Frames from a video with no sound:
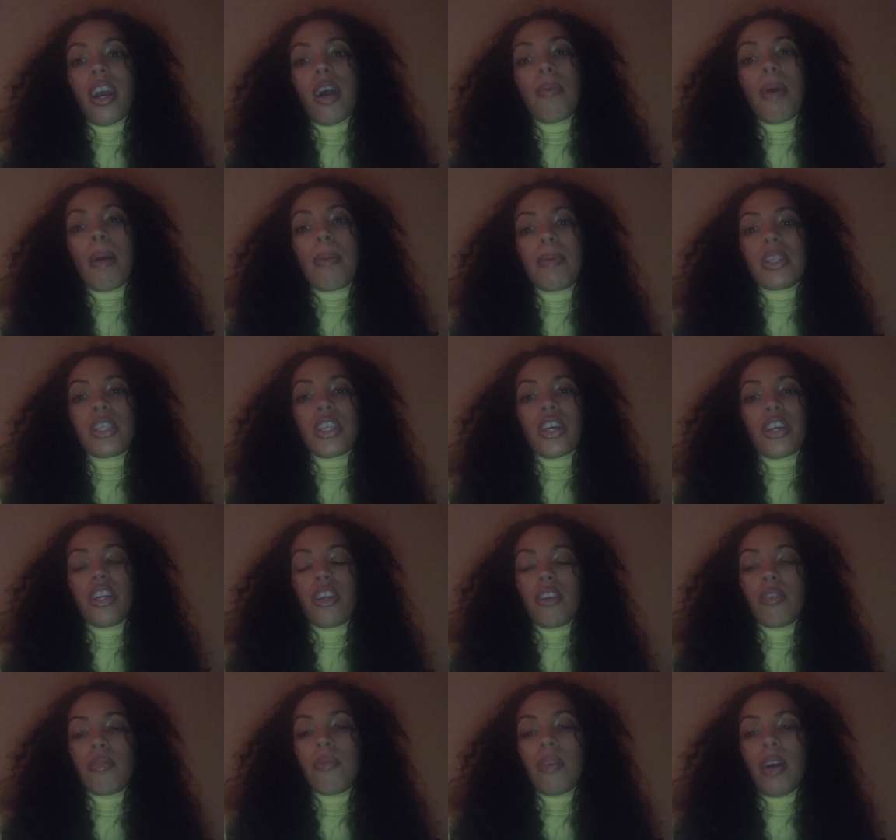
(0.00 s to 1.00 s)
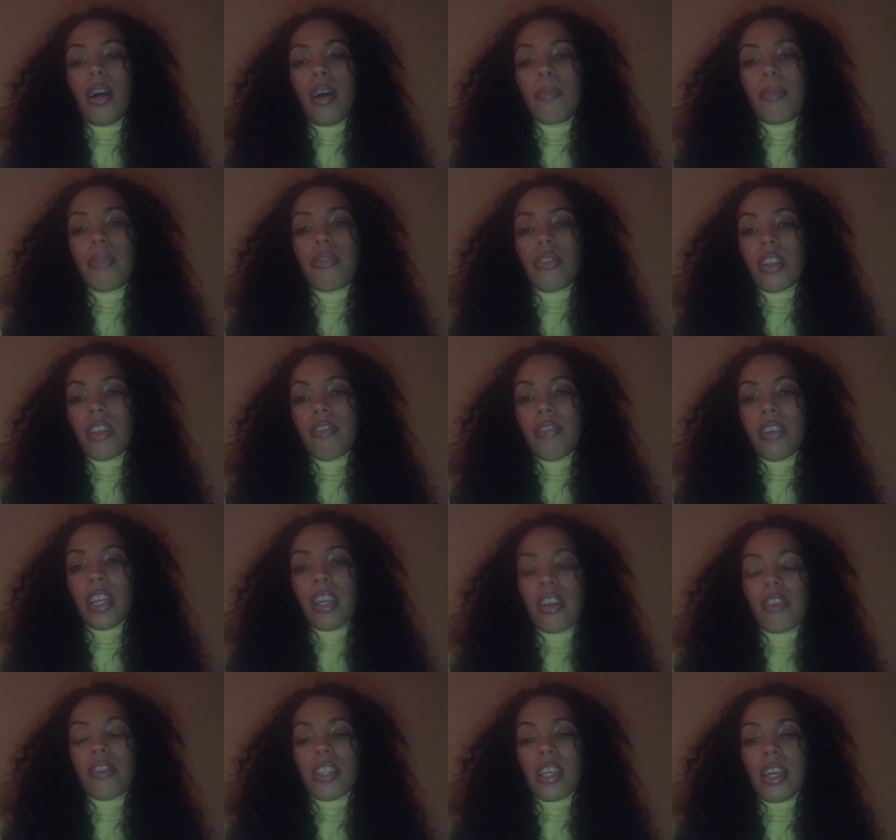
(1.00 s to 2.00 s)
I'll probably show you before the
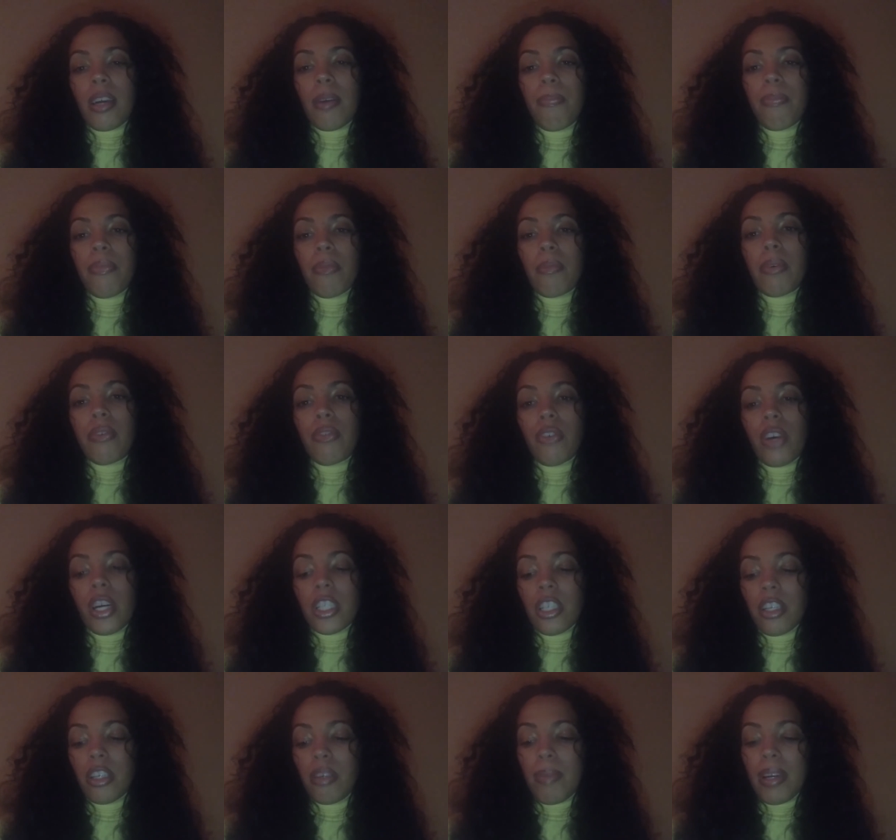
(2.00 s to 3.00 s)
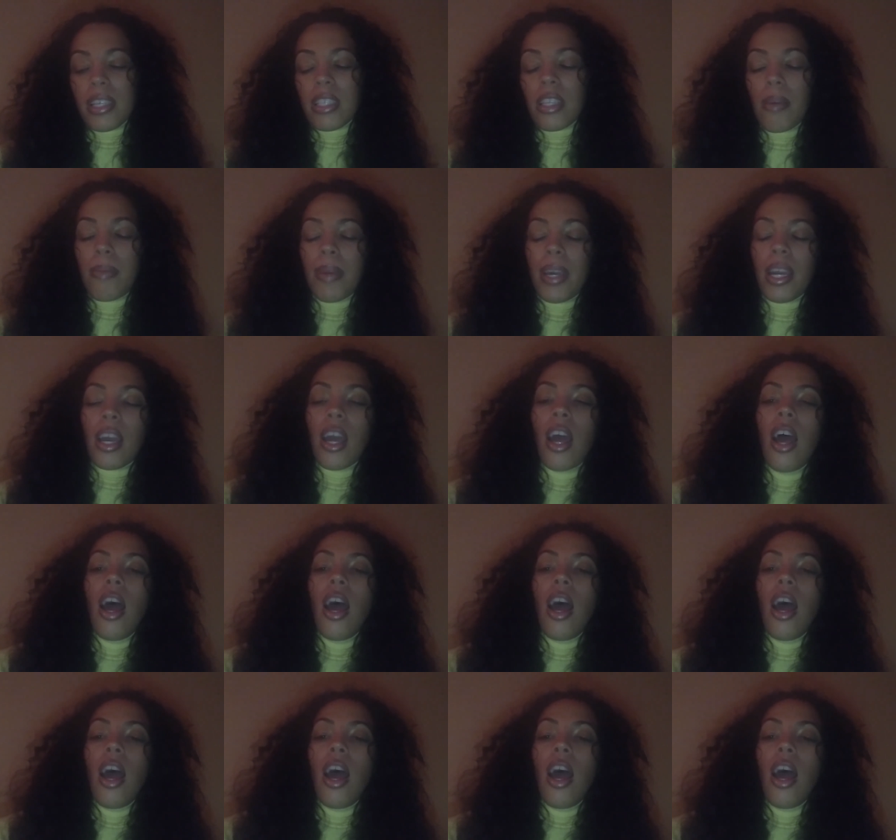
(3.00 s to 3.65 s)
video's up, before I show you my stomach.